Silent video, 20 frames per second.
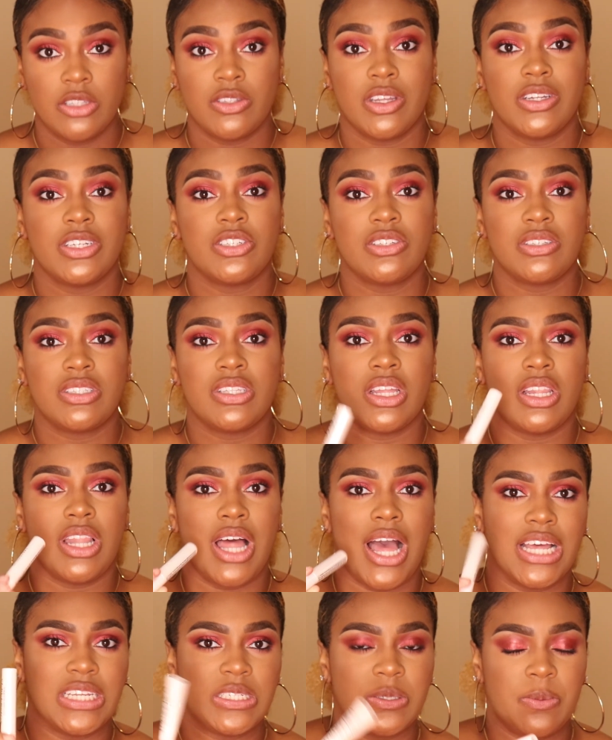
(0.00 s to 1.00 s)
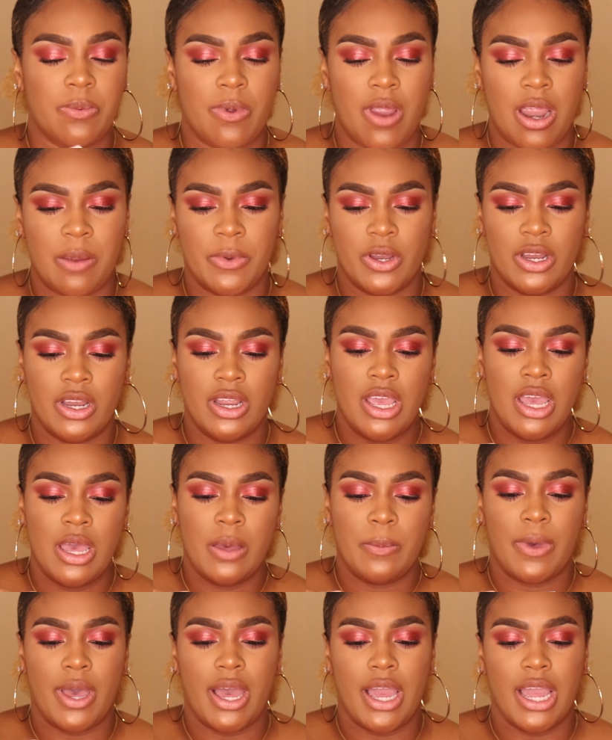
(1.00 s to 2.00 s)
So I just used the lash primer
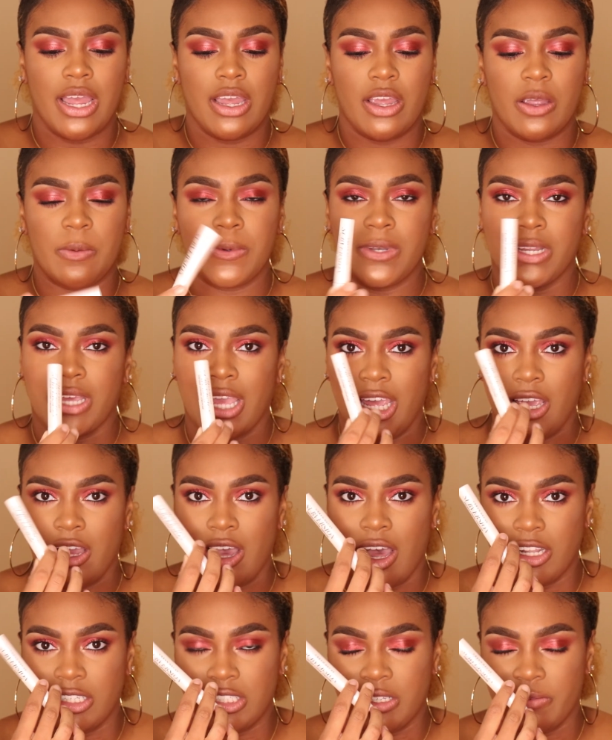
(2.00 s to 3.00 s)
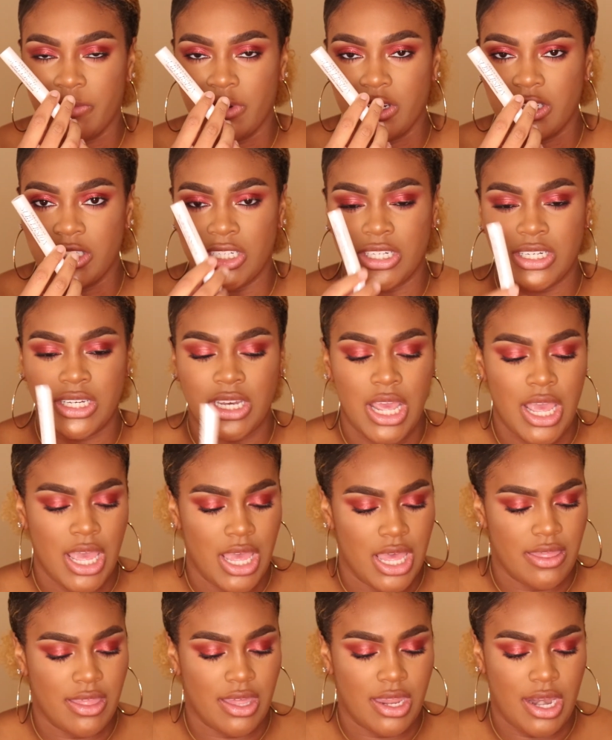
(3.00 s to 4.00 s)
by Urban Decay called Subversion,
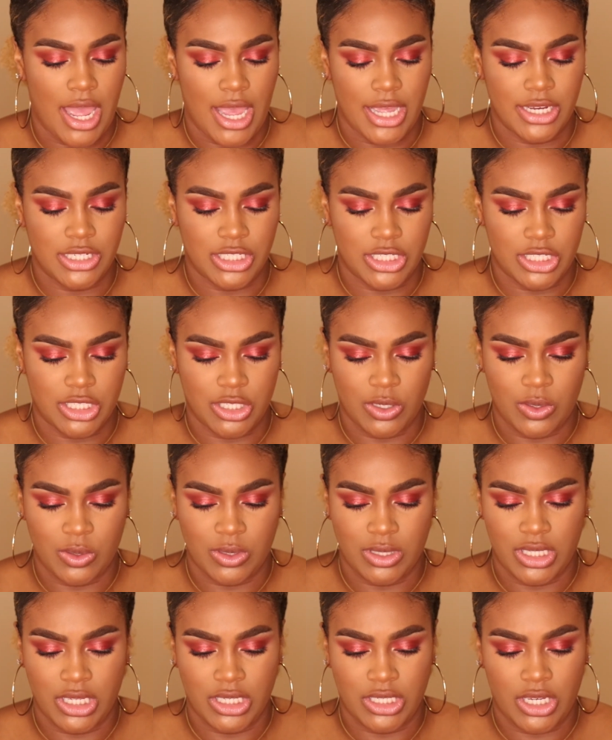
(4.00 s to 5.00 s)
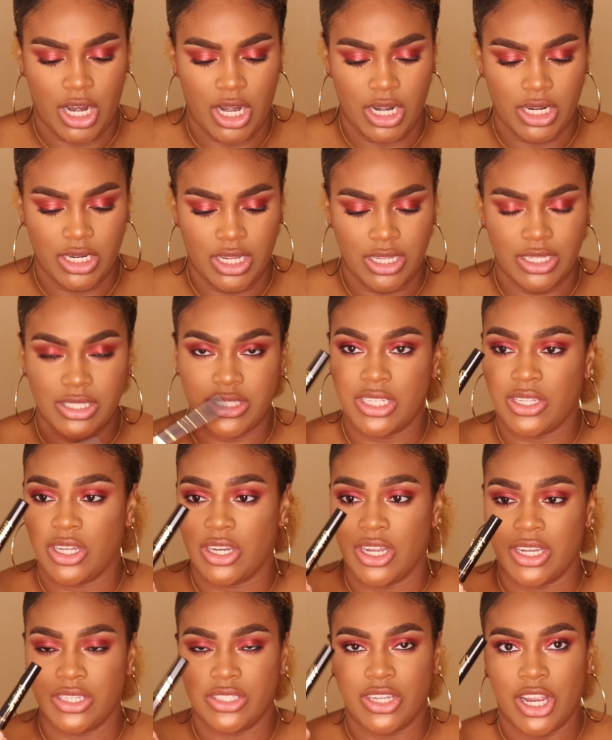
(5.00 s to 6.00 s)
and then I just used the Tarte
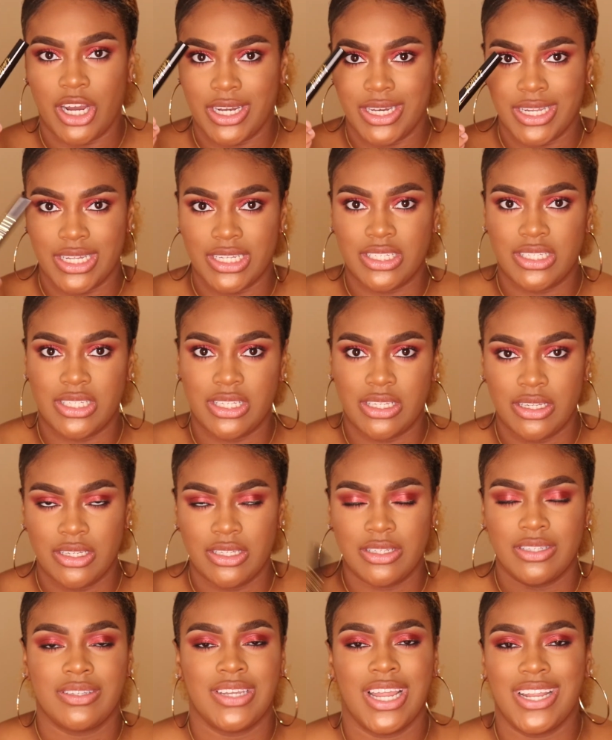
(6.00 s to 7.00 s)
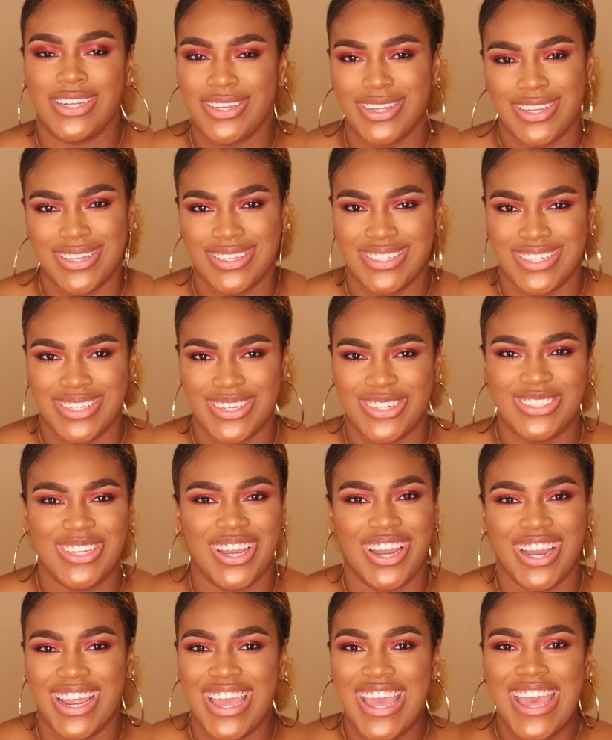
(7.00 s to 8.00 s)
concealer and tarteist, not the concealer,
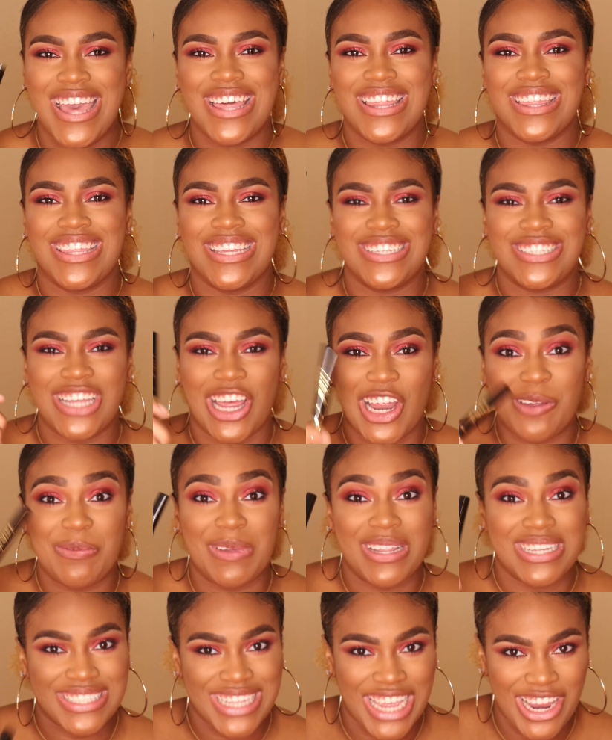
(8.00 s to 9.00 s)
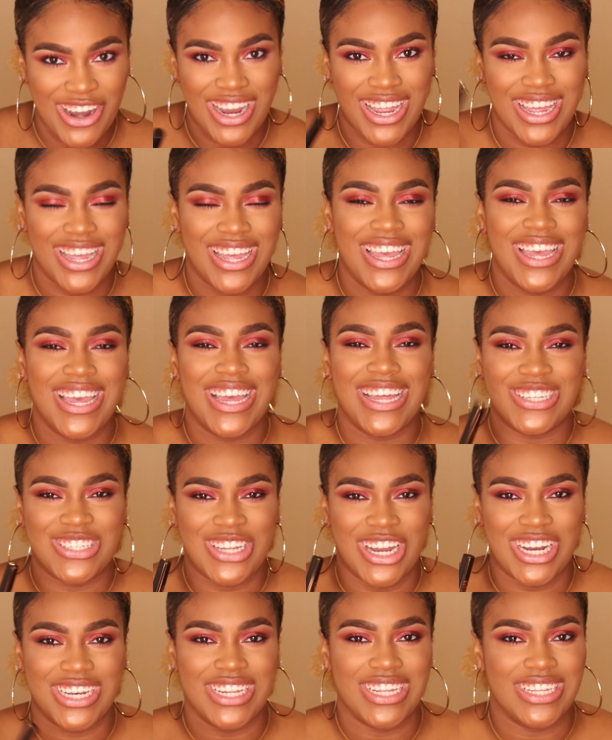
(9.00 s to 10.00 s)
sorry, the Tarte mascara and
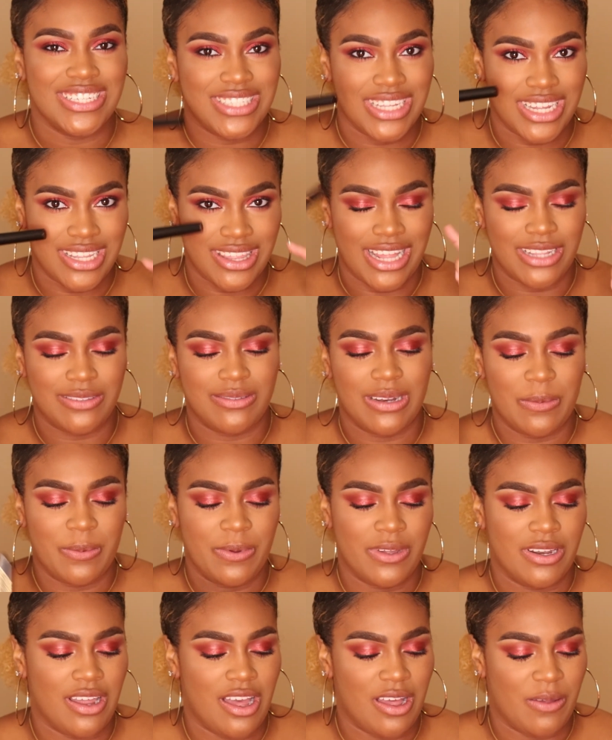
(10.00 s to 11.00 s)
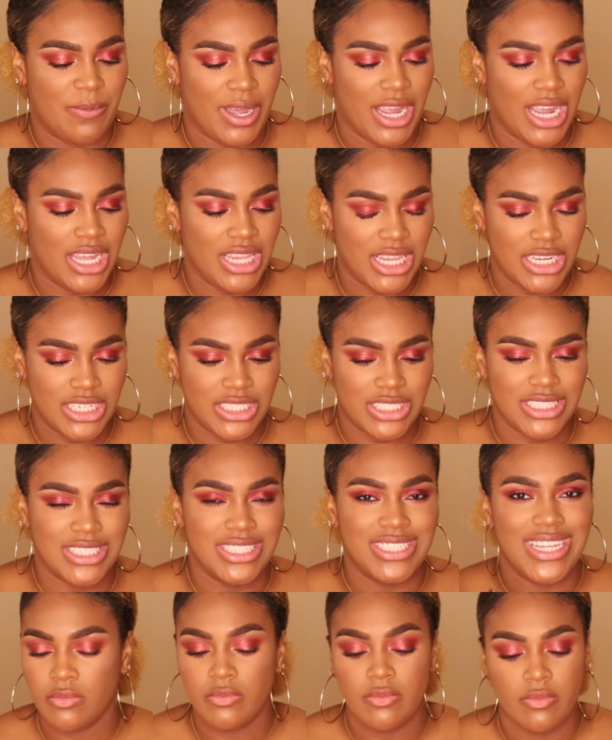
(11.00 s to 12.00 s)
tarteist, and that's what I put on my
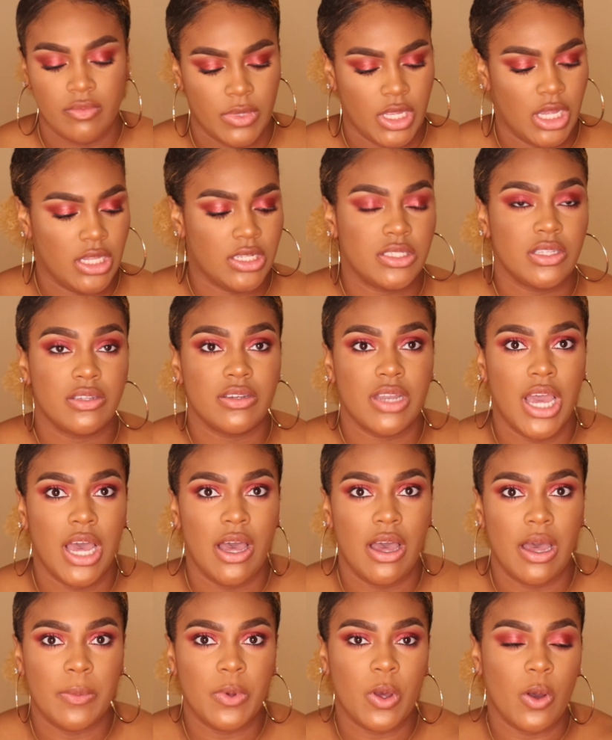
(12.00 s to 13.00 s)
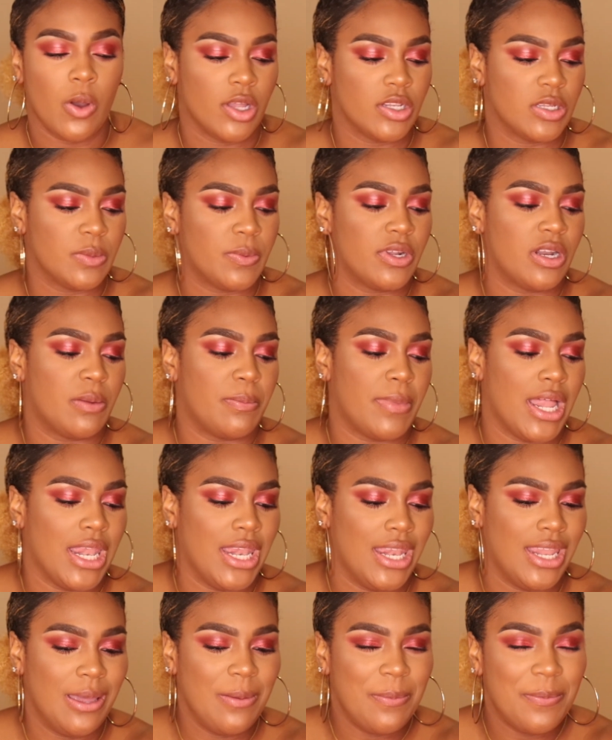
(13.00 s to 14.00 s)
eyelashes. And so now I'm going to put on my
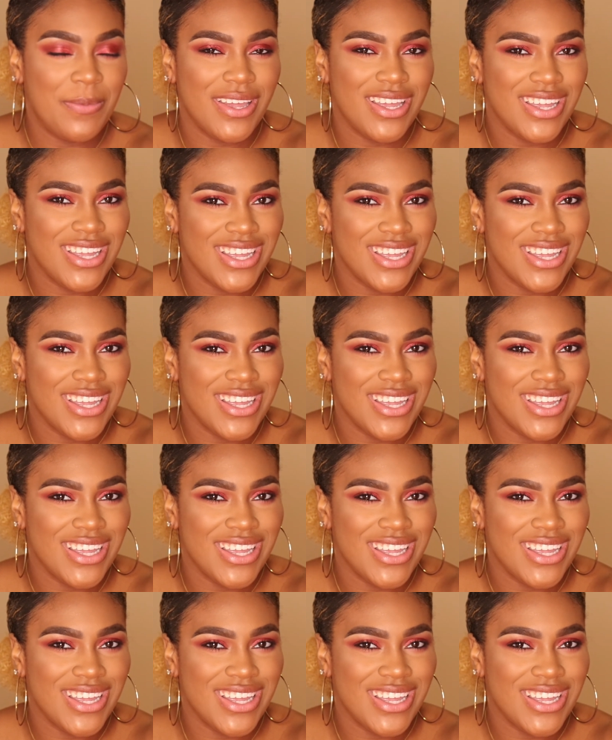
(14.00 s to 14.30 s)
lip.